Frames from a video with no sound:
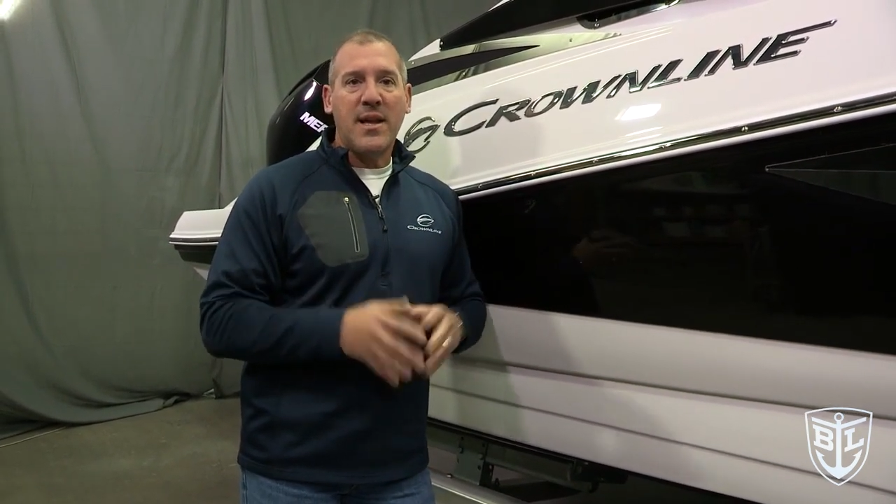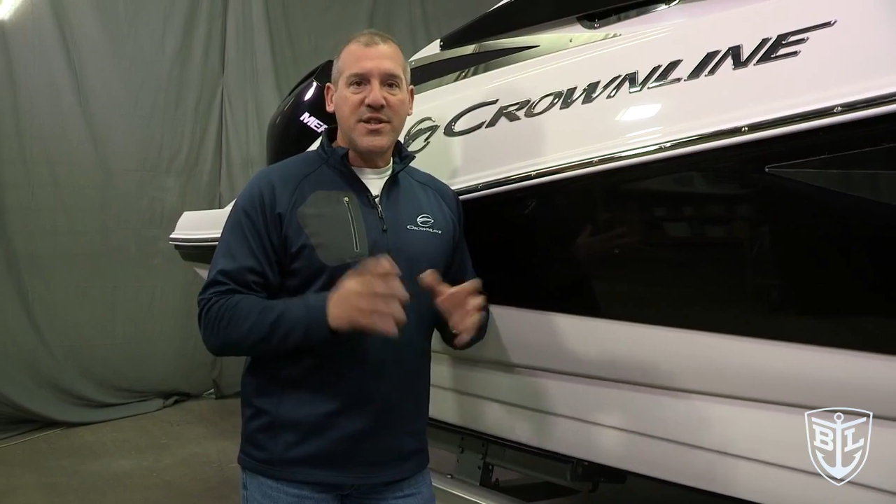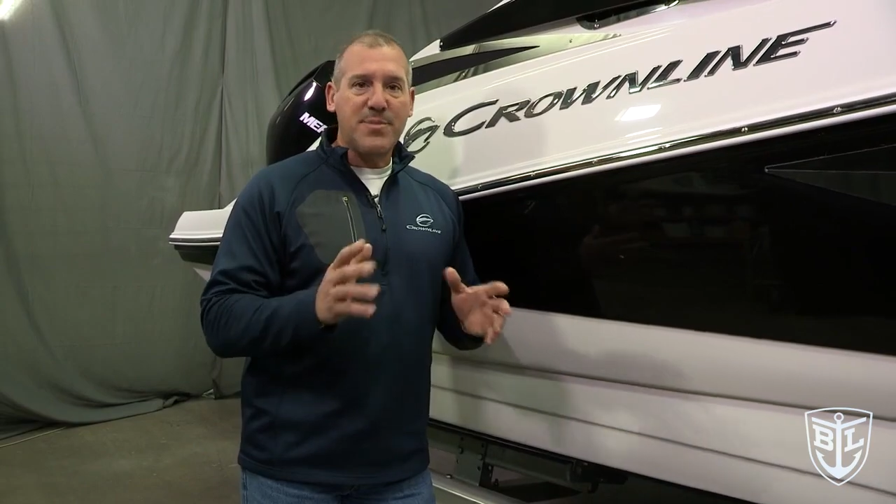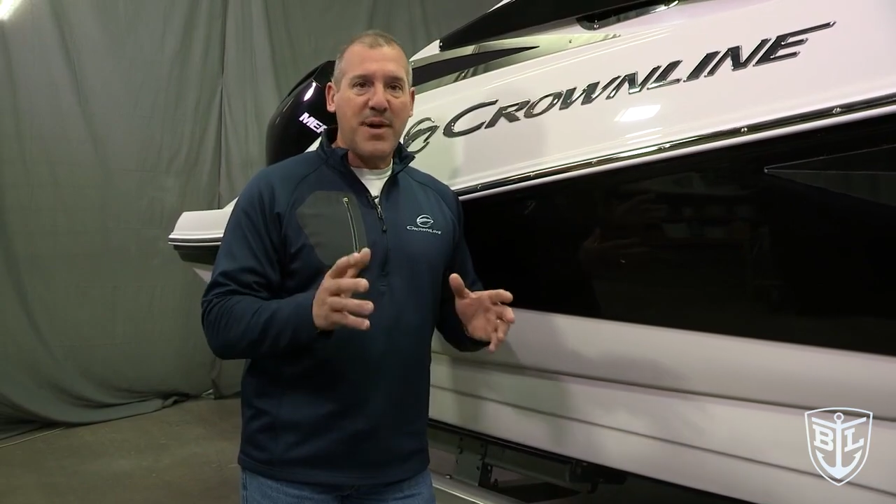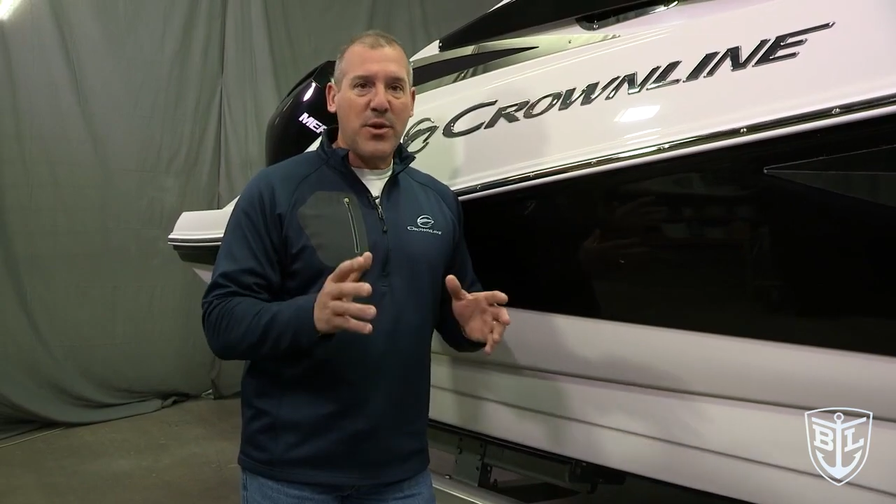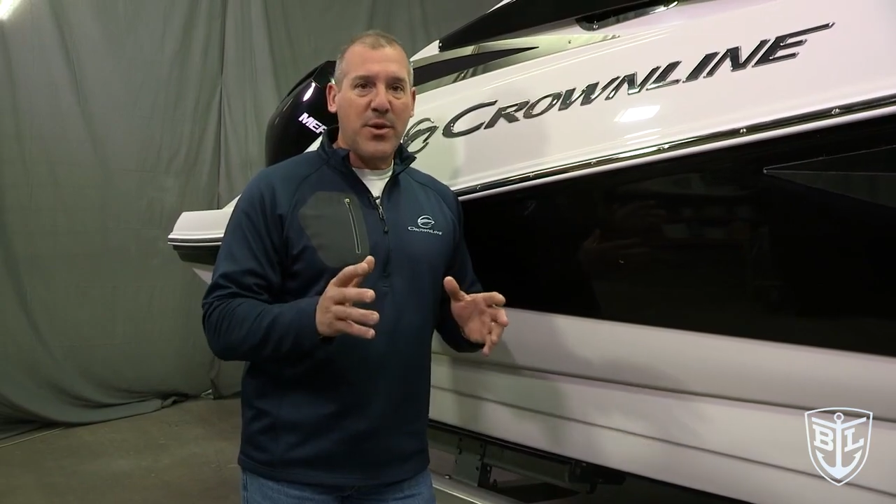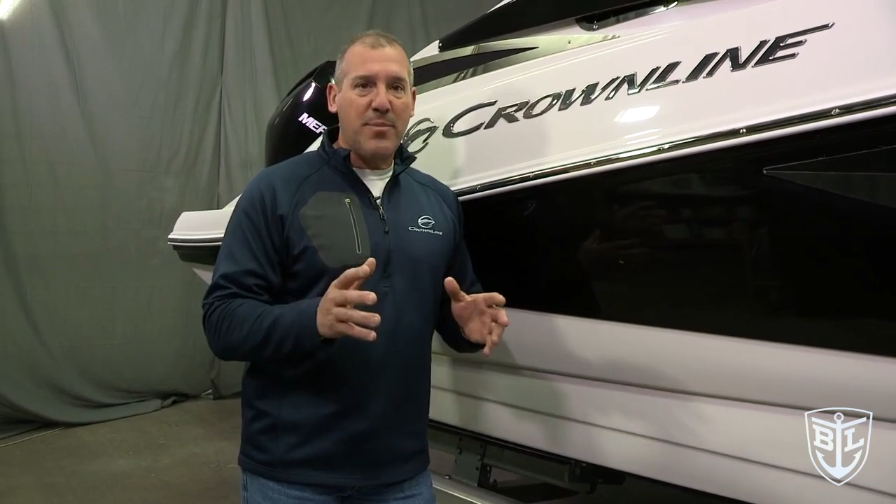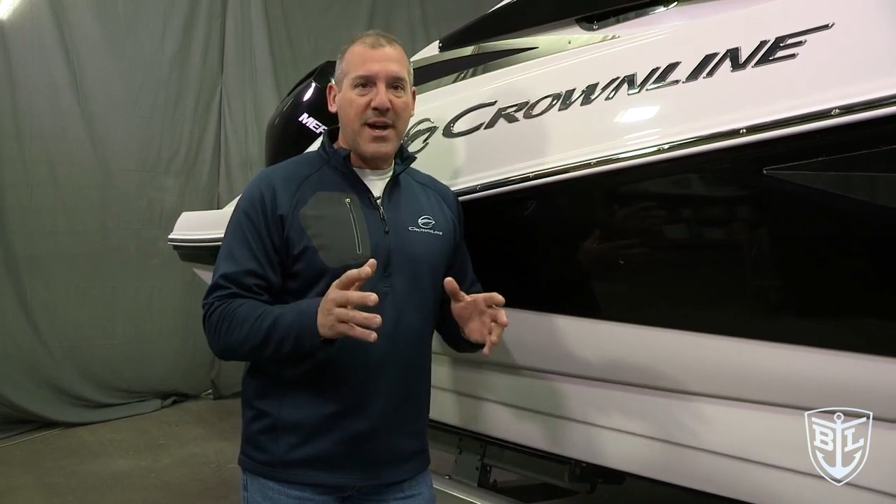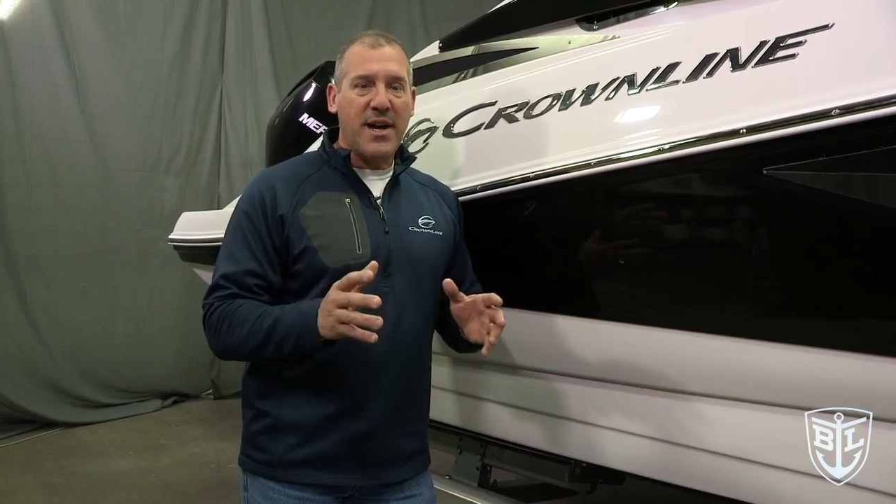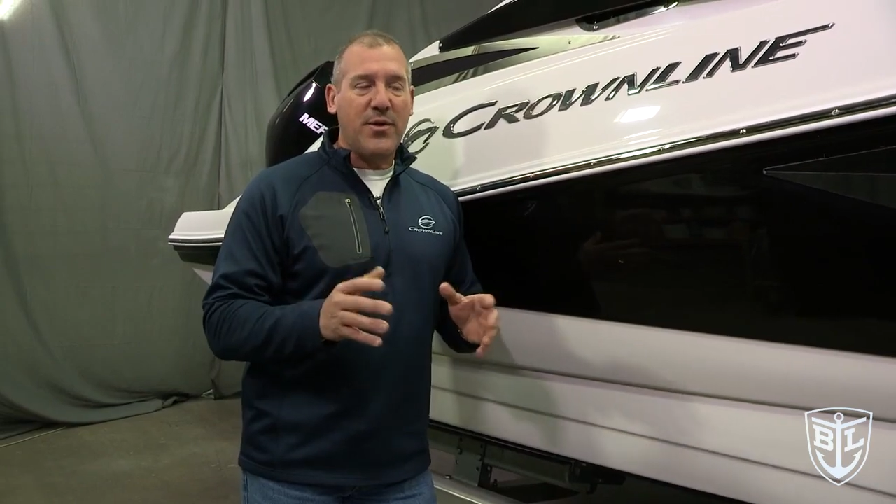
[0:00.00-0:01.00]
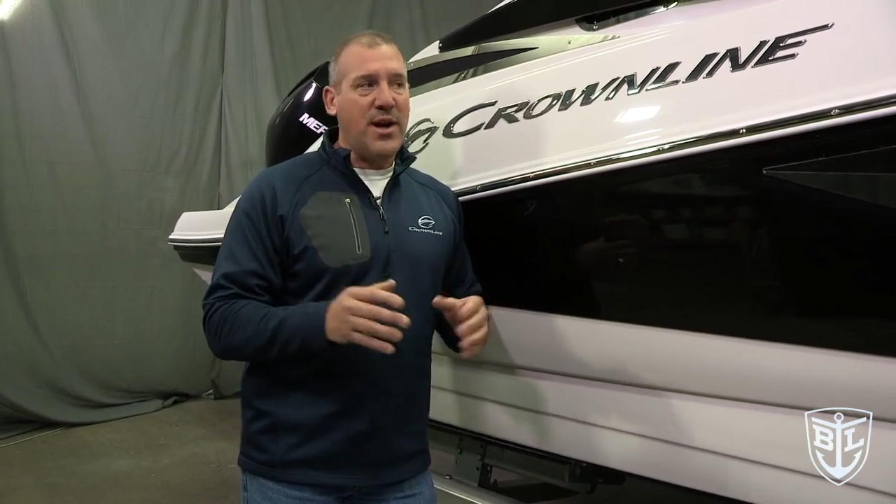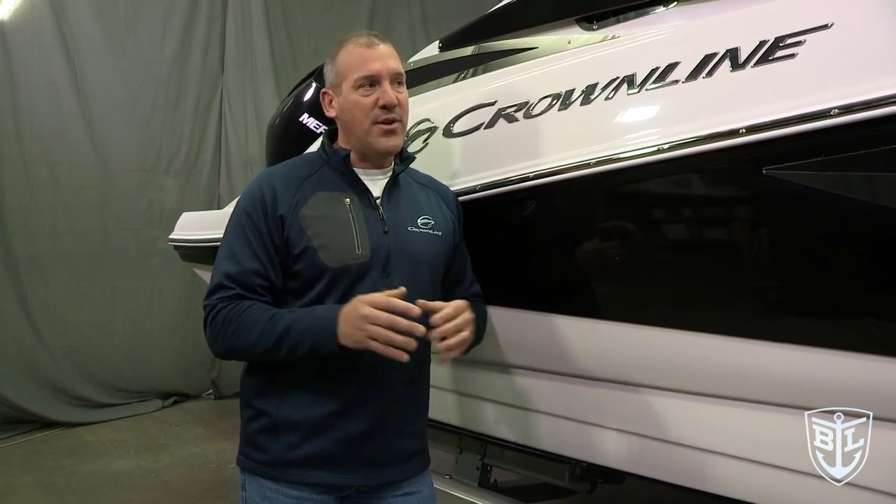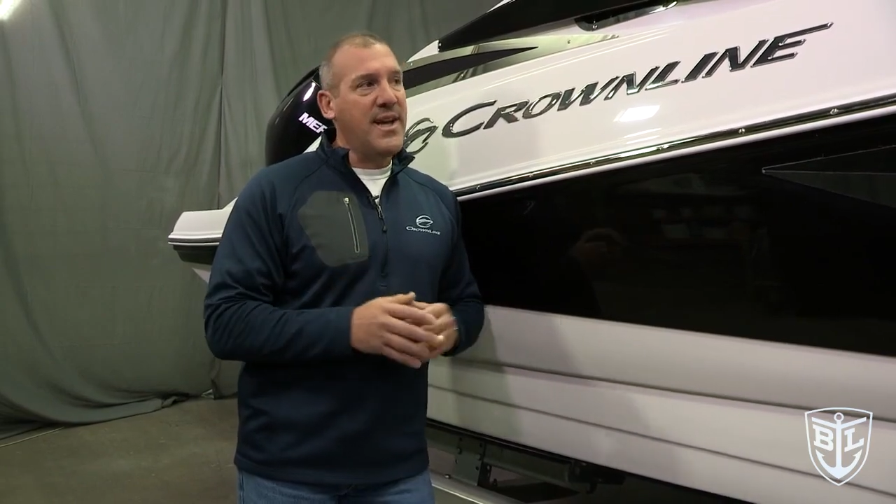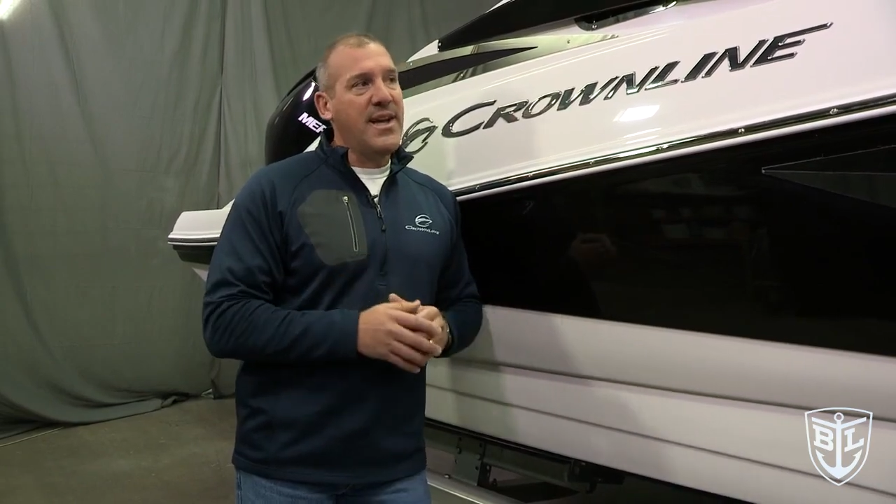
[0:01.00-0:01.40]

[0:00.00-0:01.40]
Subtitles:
Just by the way of background,